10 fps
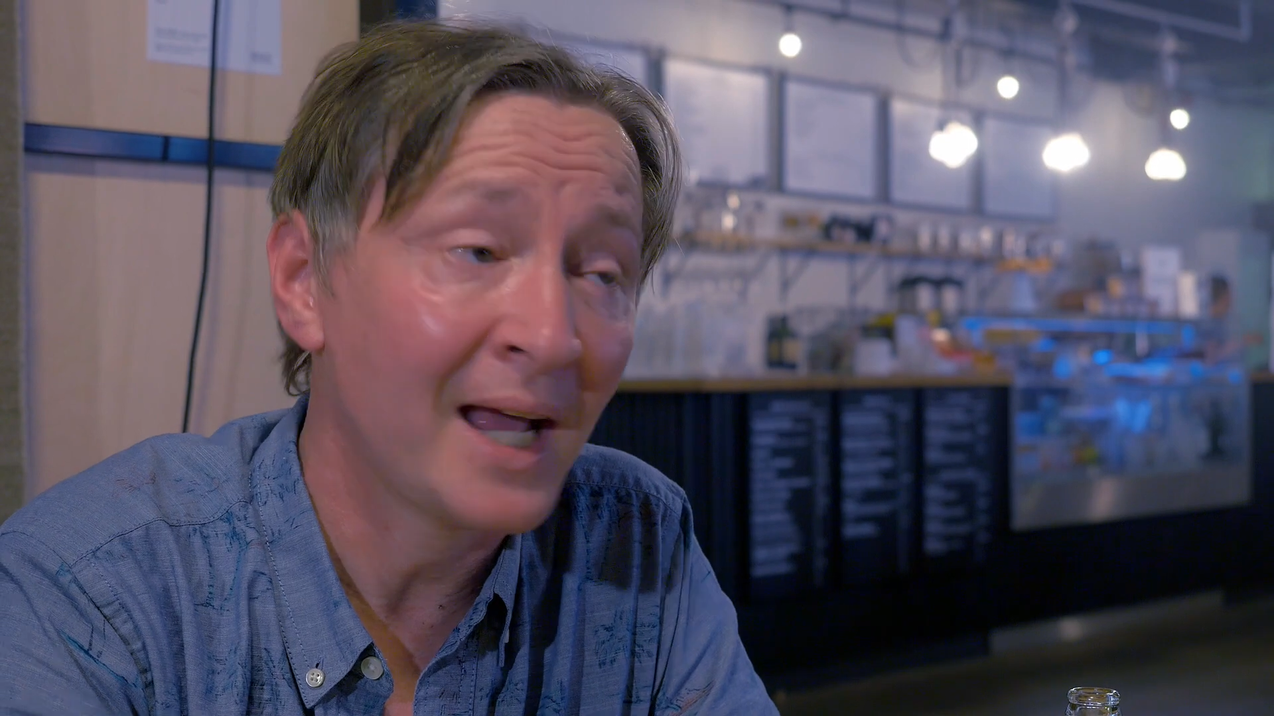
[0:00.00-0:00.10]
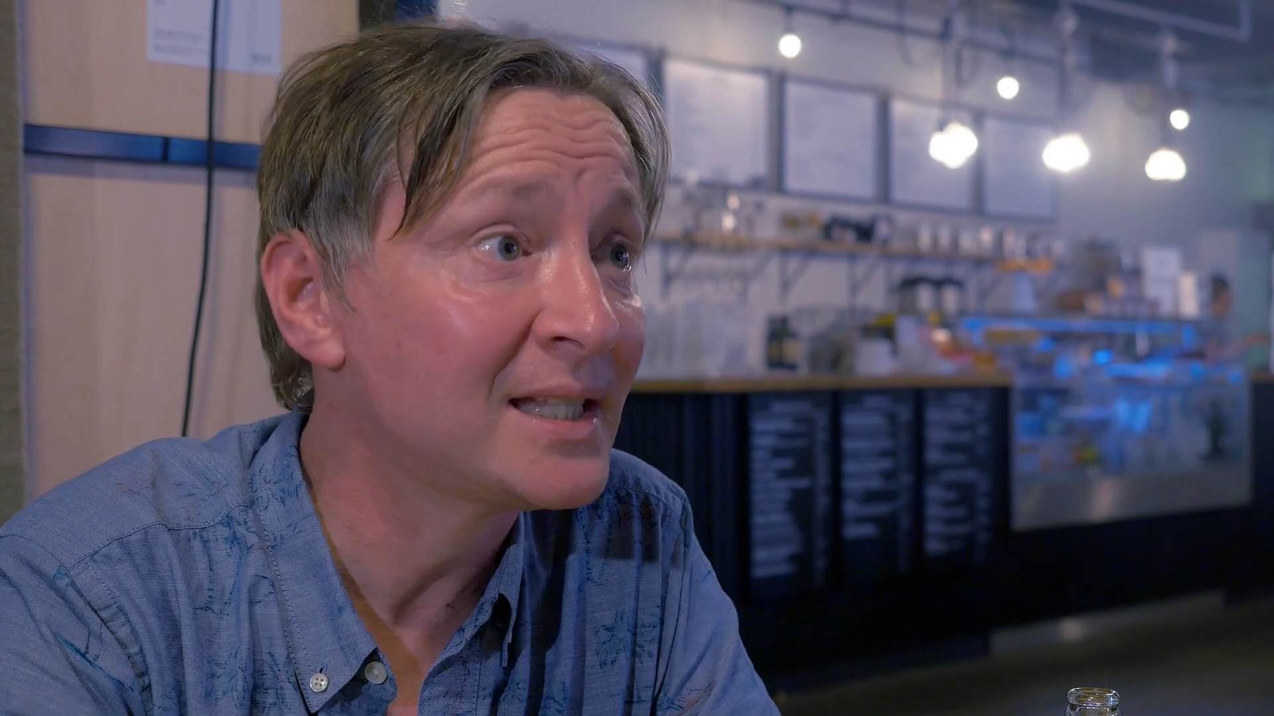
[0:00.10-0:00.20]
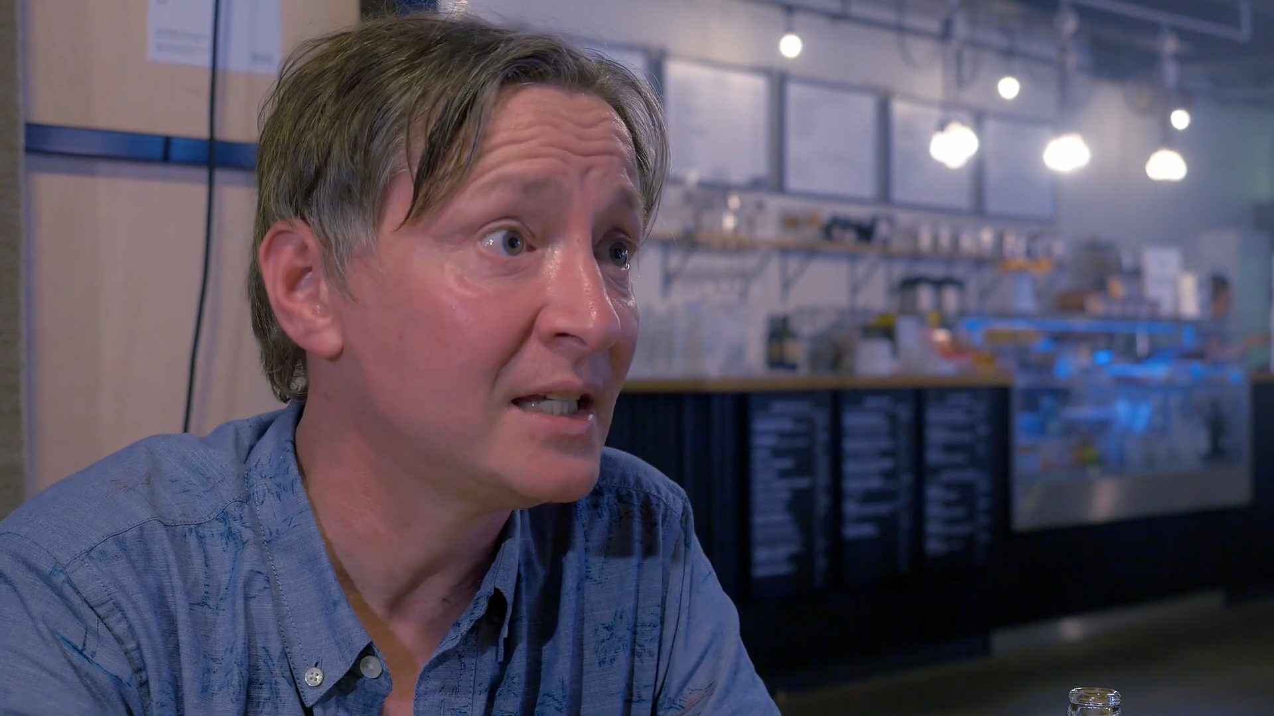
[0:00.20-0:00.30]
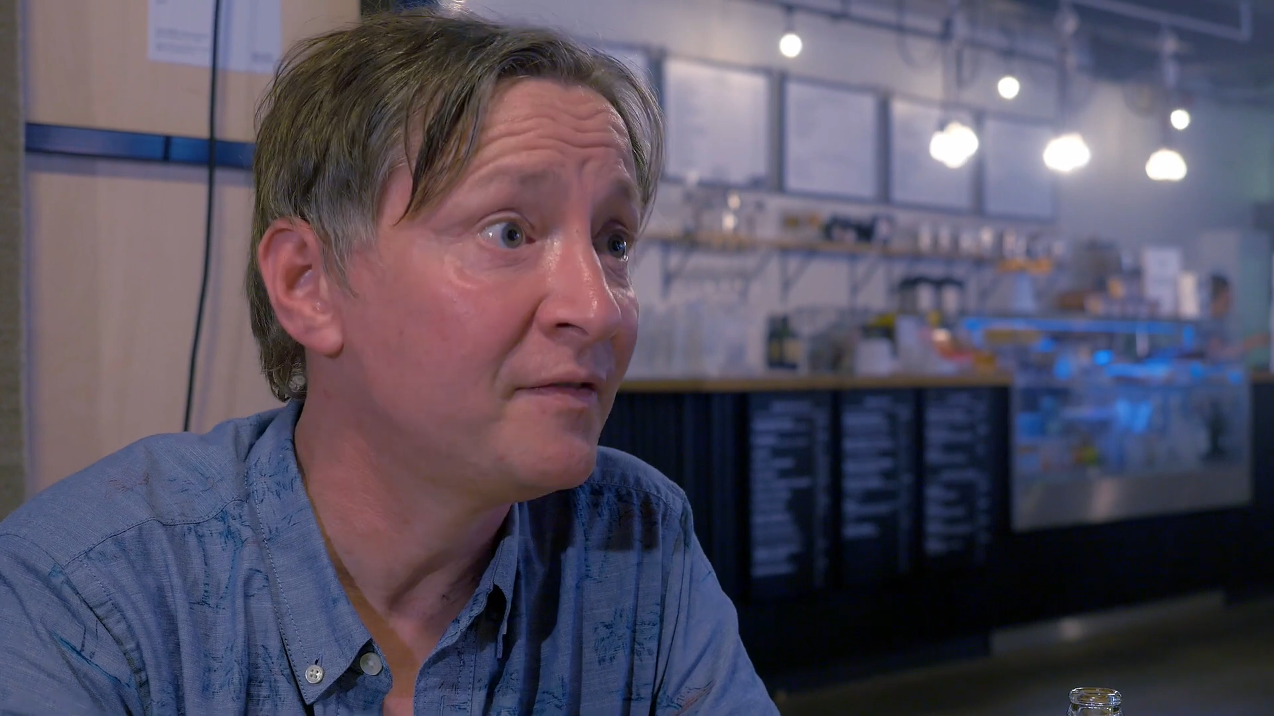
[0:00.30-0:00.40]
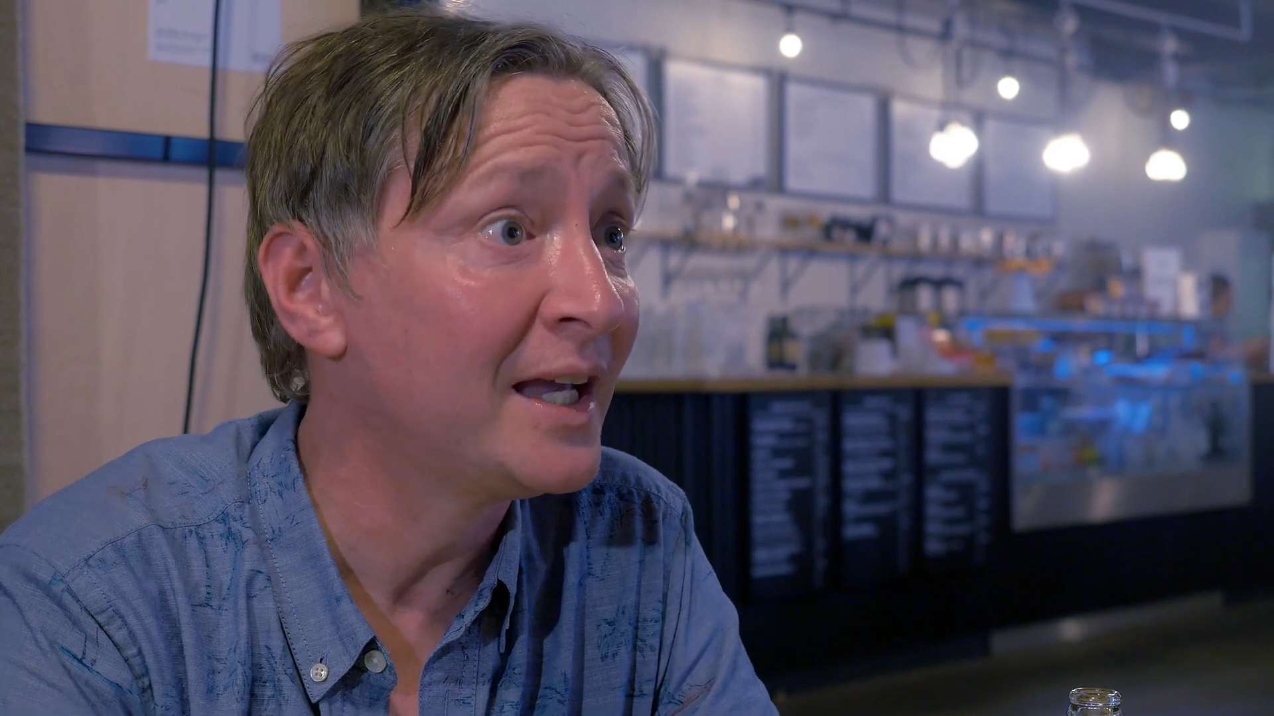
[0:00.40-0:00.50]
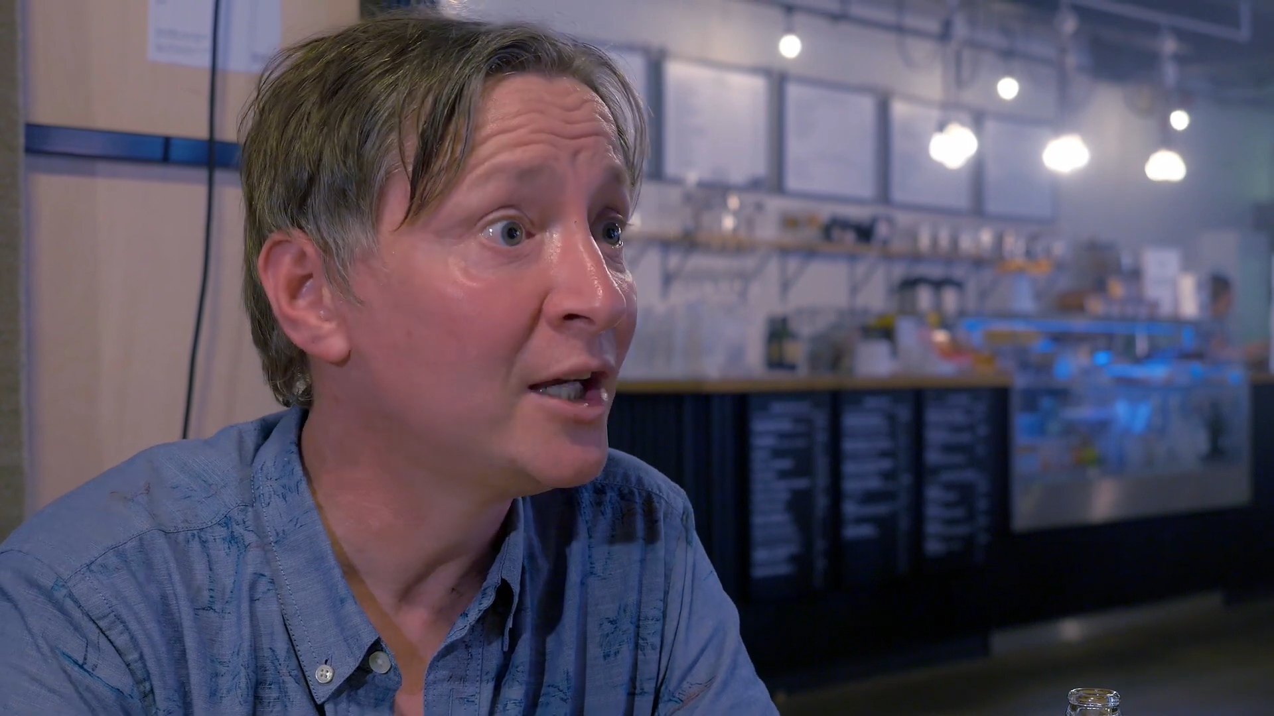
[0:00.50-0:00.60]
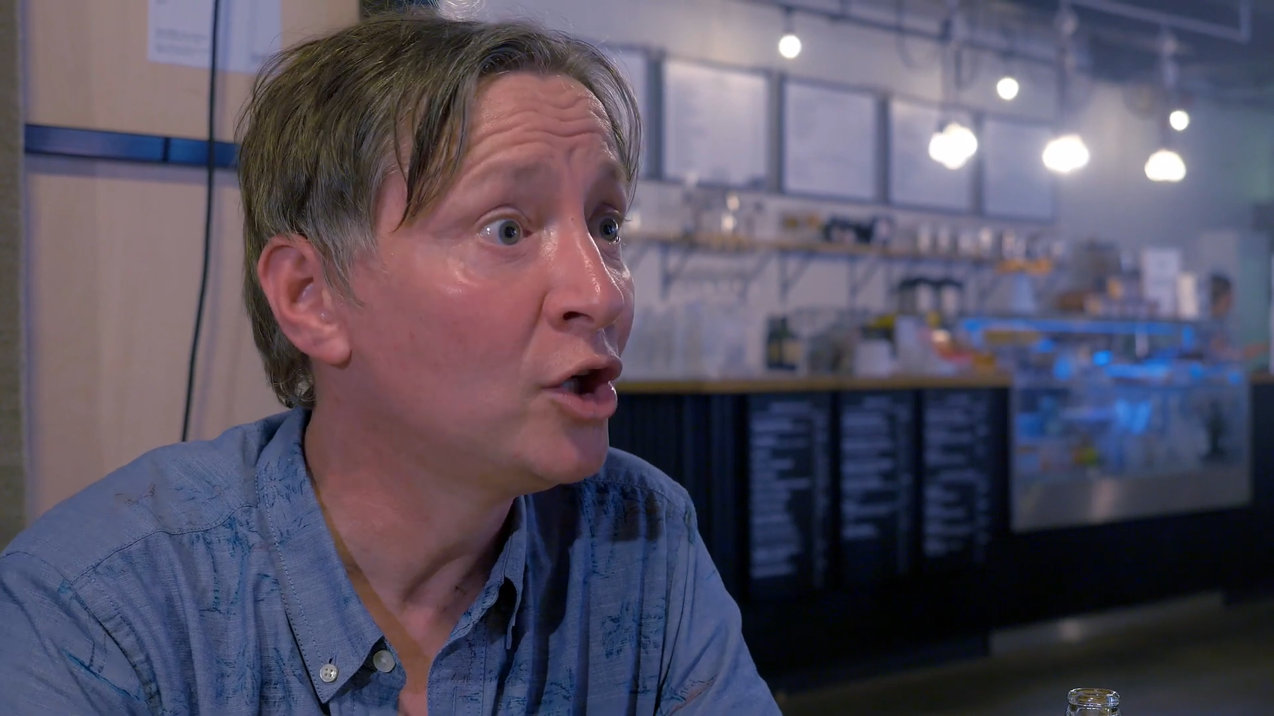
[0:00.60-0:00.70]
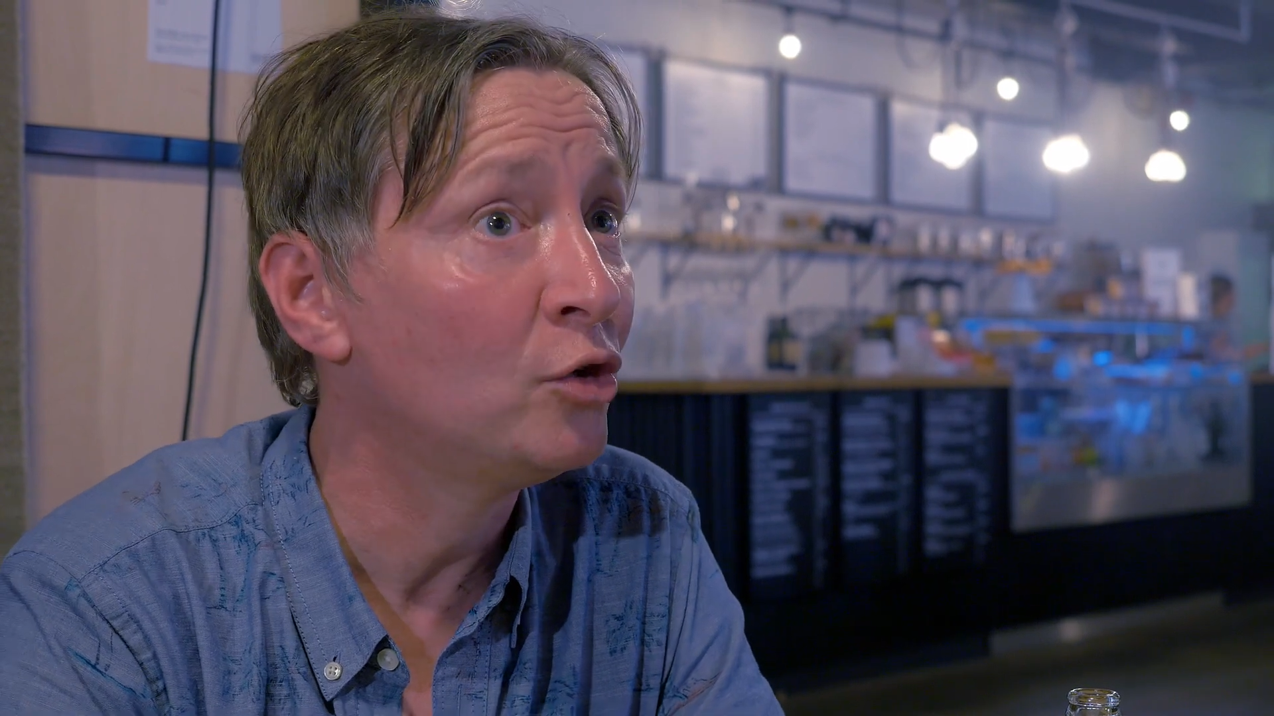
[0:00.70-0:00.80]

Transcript: ITV